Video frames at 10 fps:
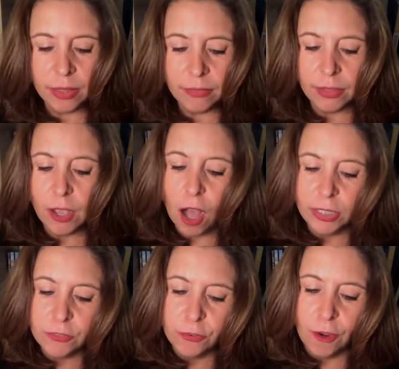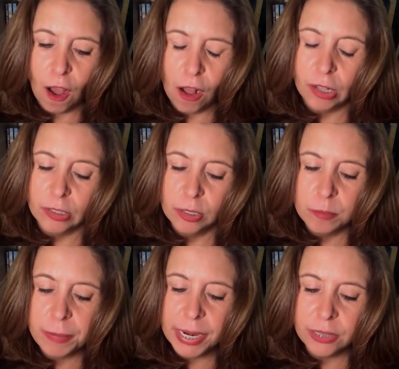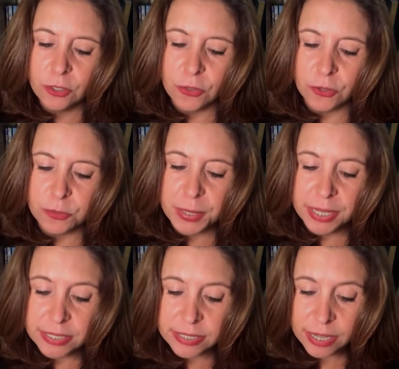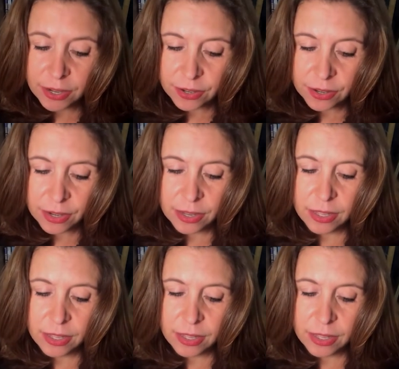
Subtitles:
They call it For All, Para Todos, because there,